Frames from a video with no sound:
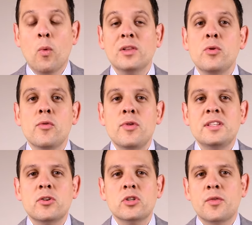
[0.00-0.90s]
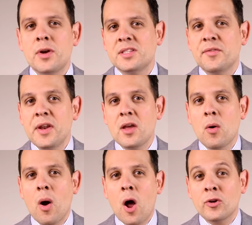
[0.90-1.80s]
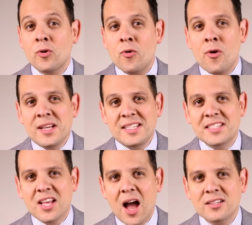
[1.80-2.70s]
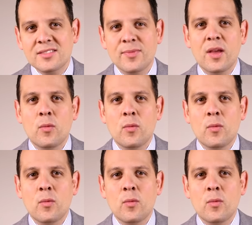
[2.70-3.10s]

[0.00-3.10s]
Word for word: While doing research for this video on crazy socks,